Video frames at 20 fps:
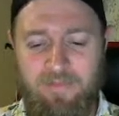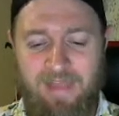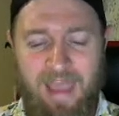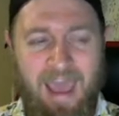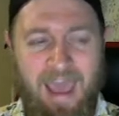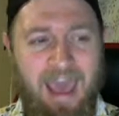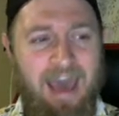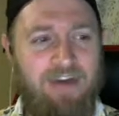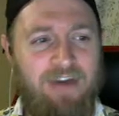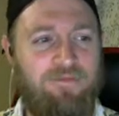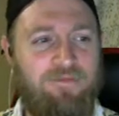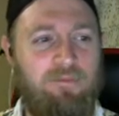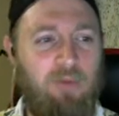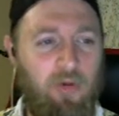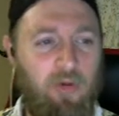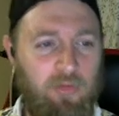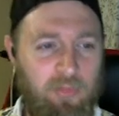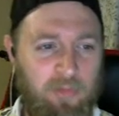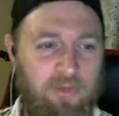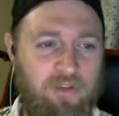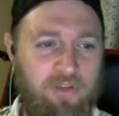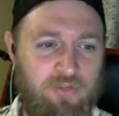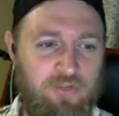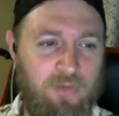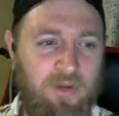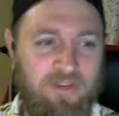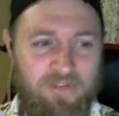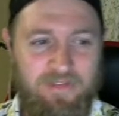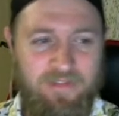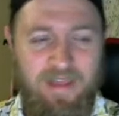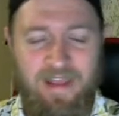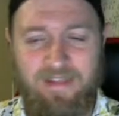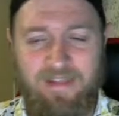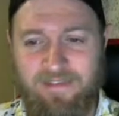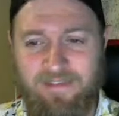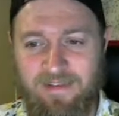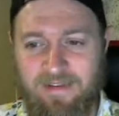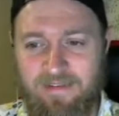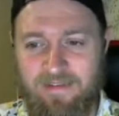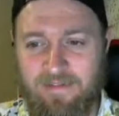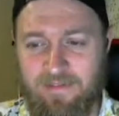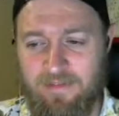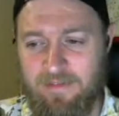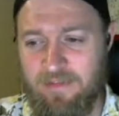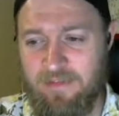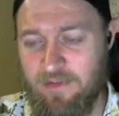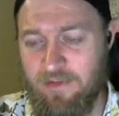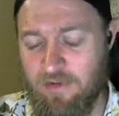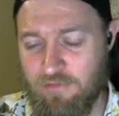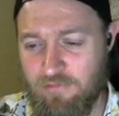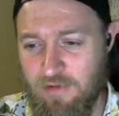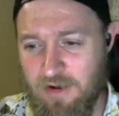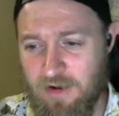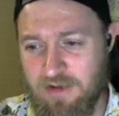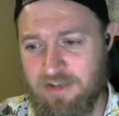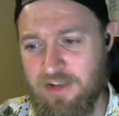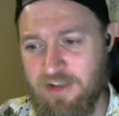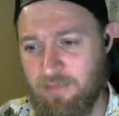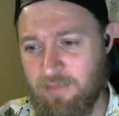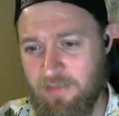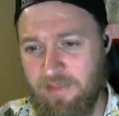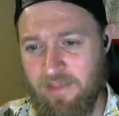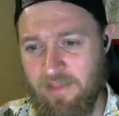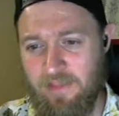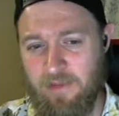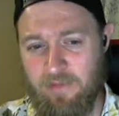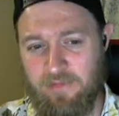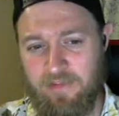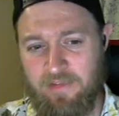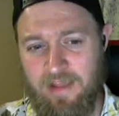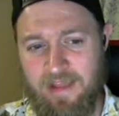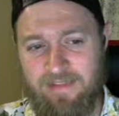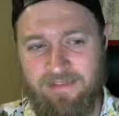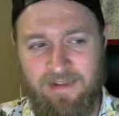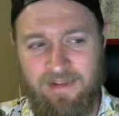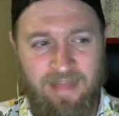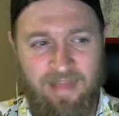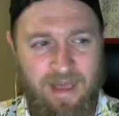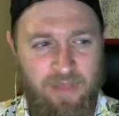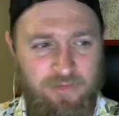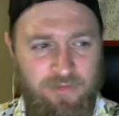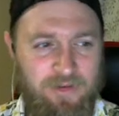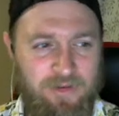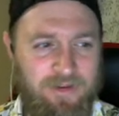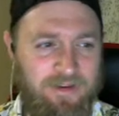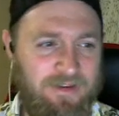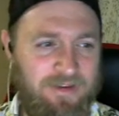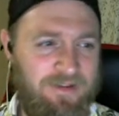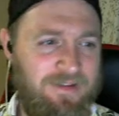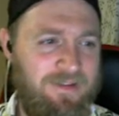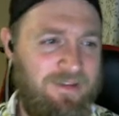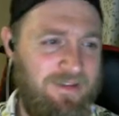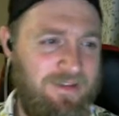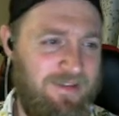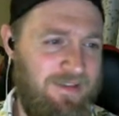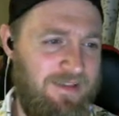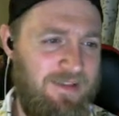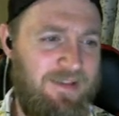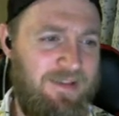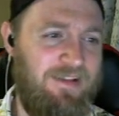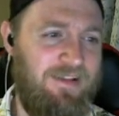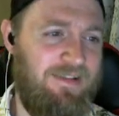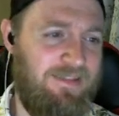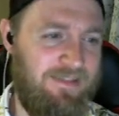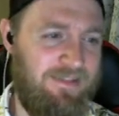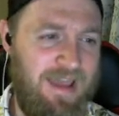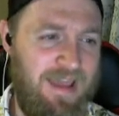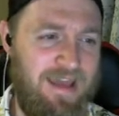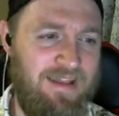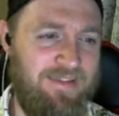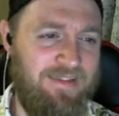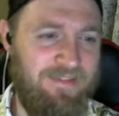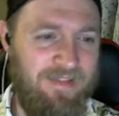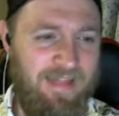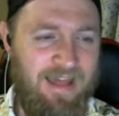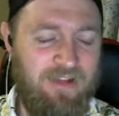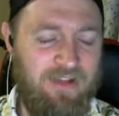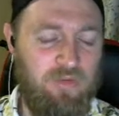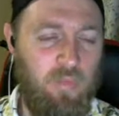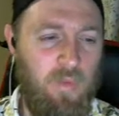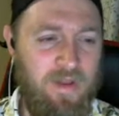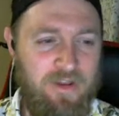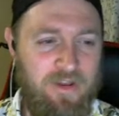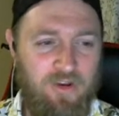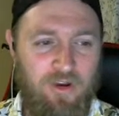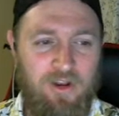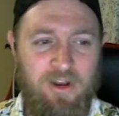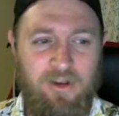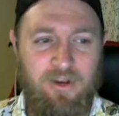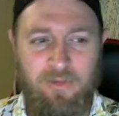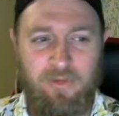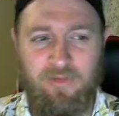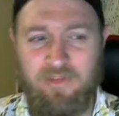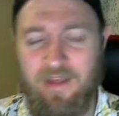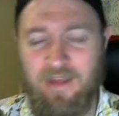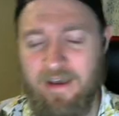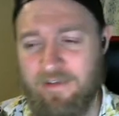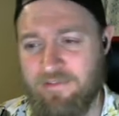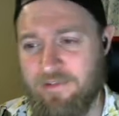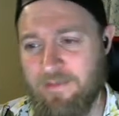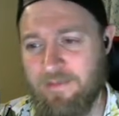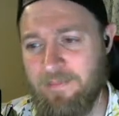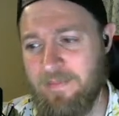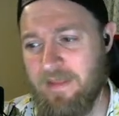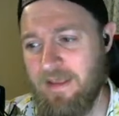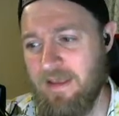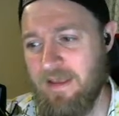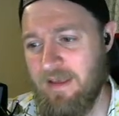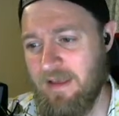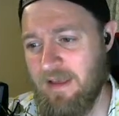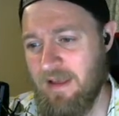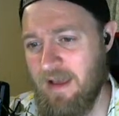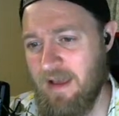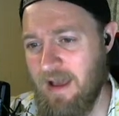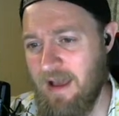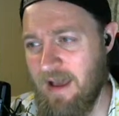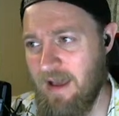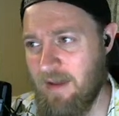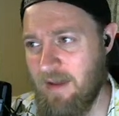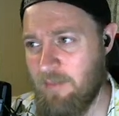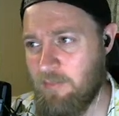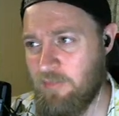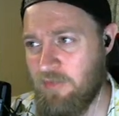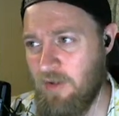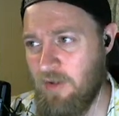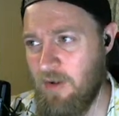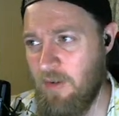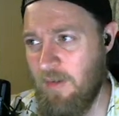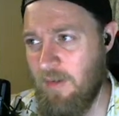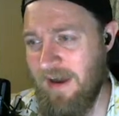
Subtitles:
have multiple disjoint states and your functions within those states, and allows you to kind of select when you're going to do stuff. So